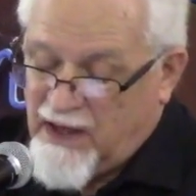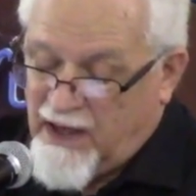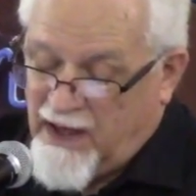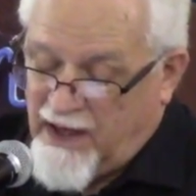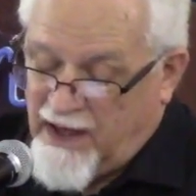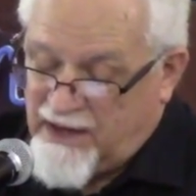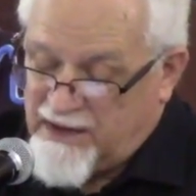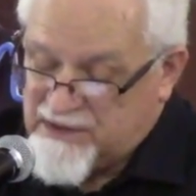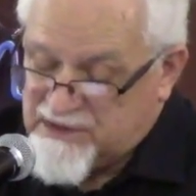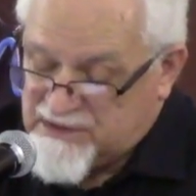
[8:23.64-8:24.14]

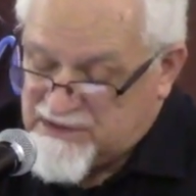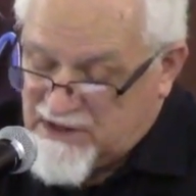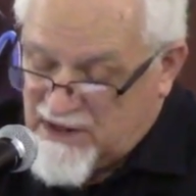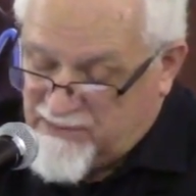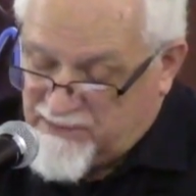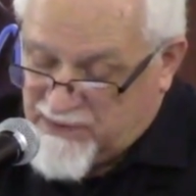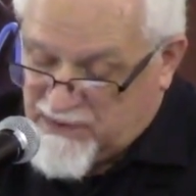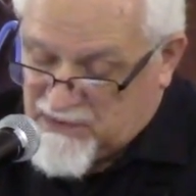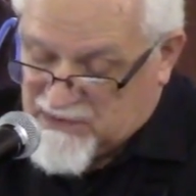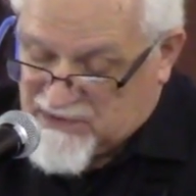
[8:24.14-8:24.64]
and
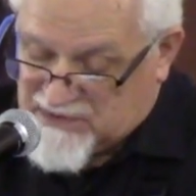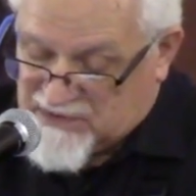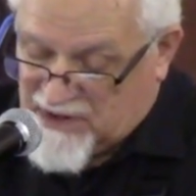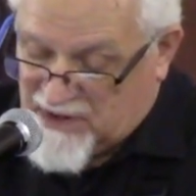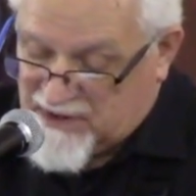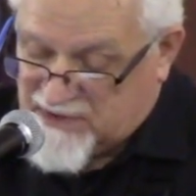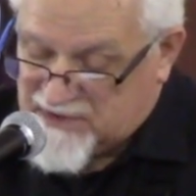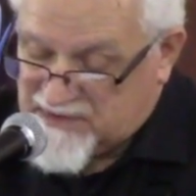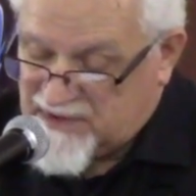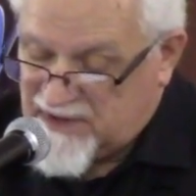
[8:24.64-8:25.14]

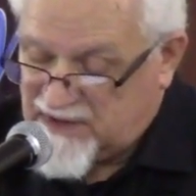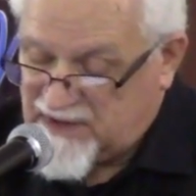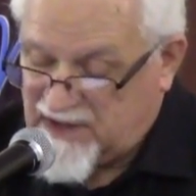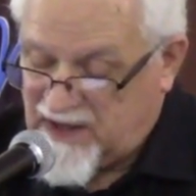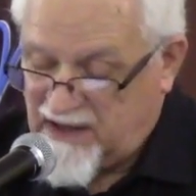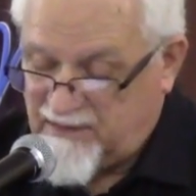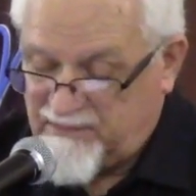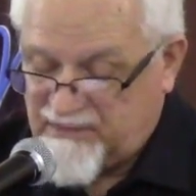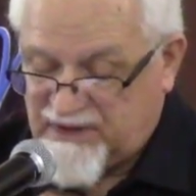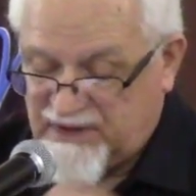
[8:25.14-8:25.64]
Jebusites, they
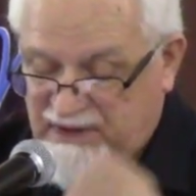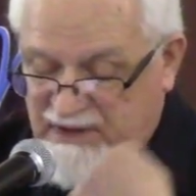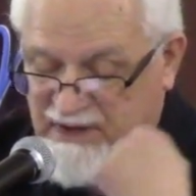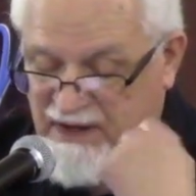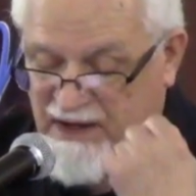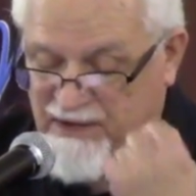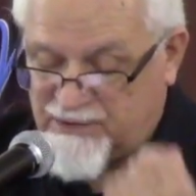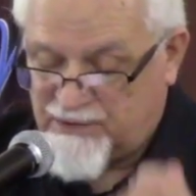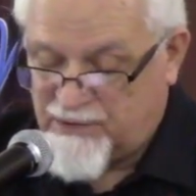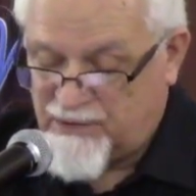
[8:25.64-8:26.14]
came
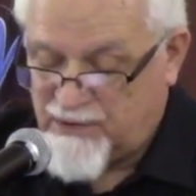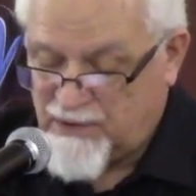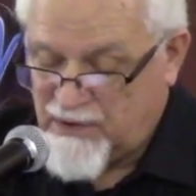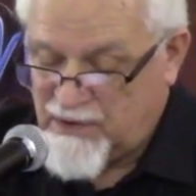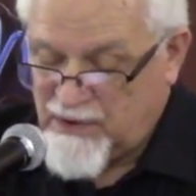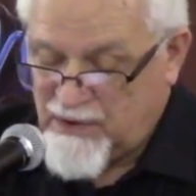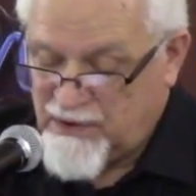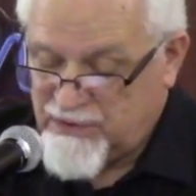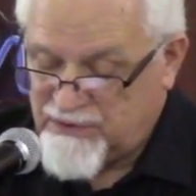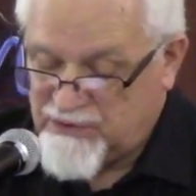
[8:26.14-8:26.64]
together
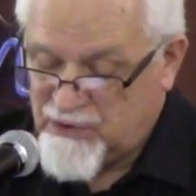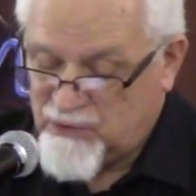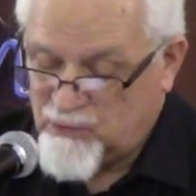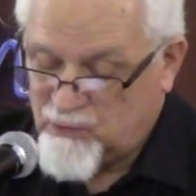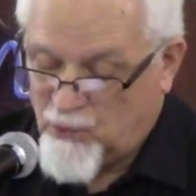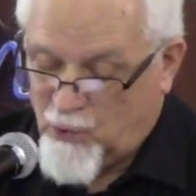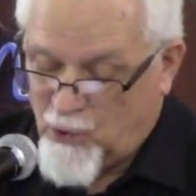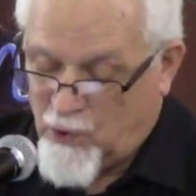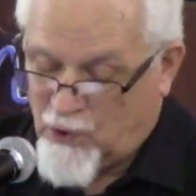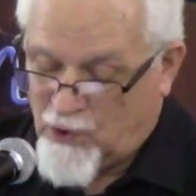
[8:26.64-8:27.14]
to
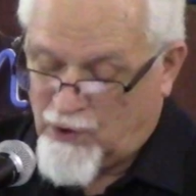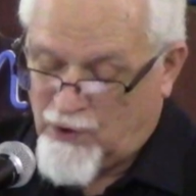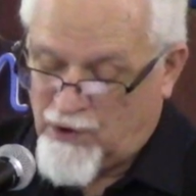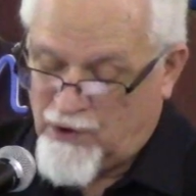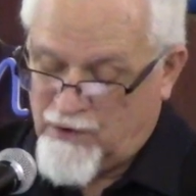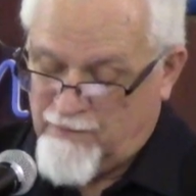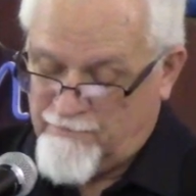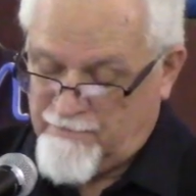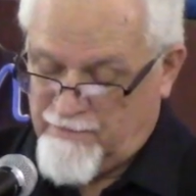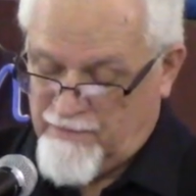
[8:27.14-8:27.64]

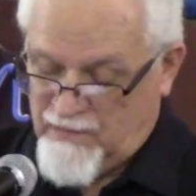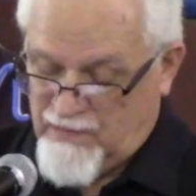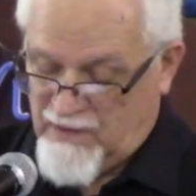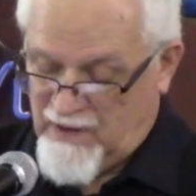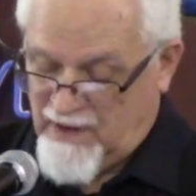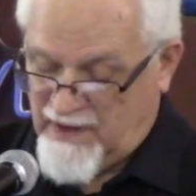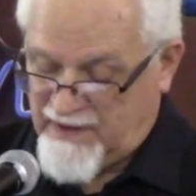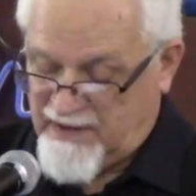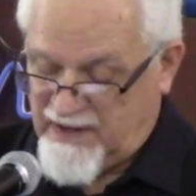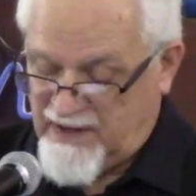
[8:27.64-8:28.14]
war
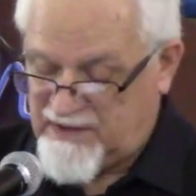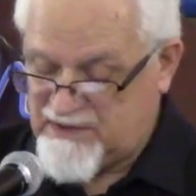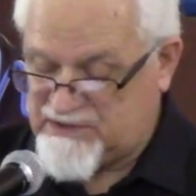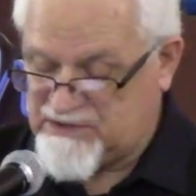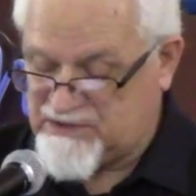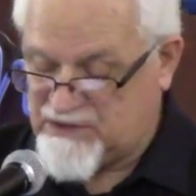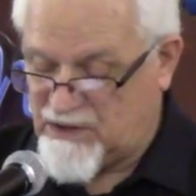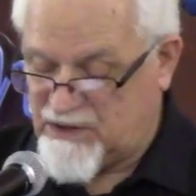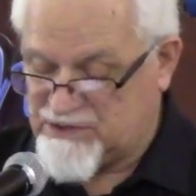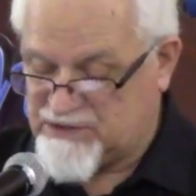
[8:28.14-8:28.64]
against
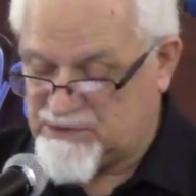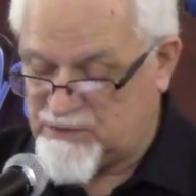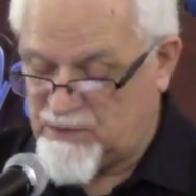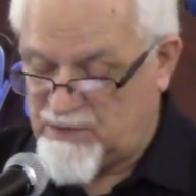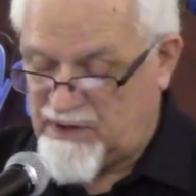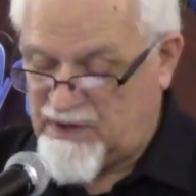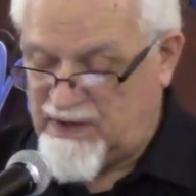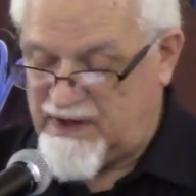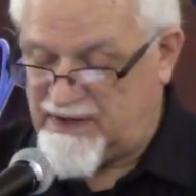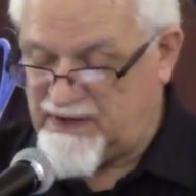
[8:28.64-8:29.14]

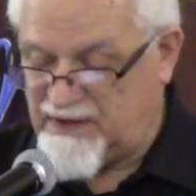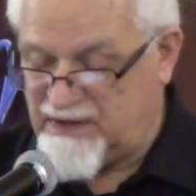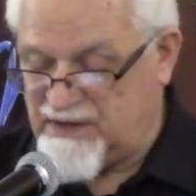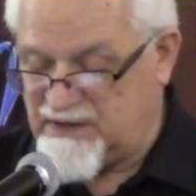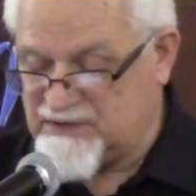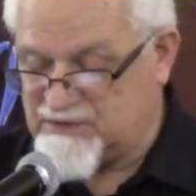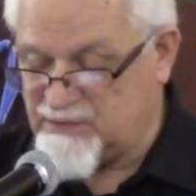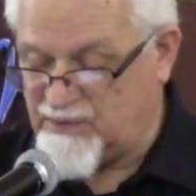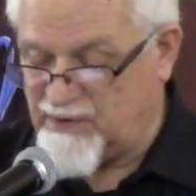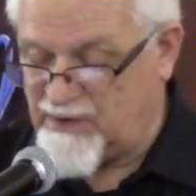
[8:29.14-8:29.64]
Joshua and
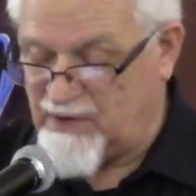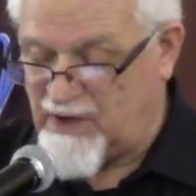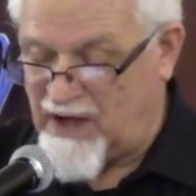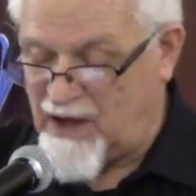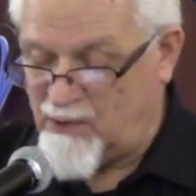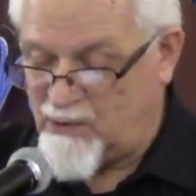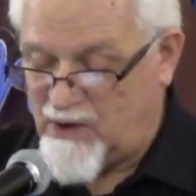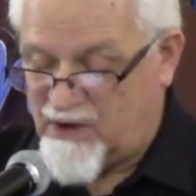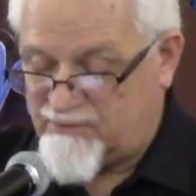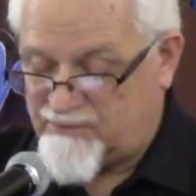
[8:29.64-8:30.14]
Israel.
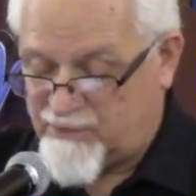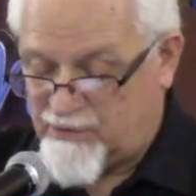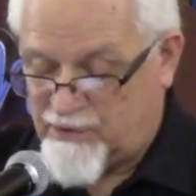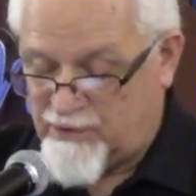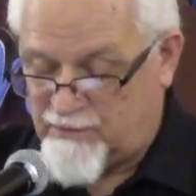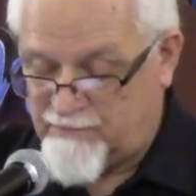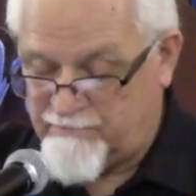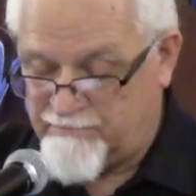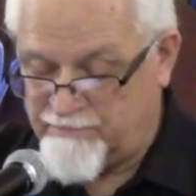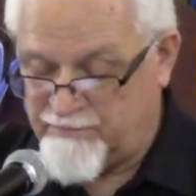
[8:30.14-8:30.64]
However,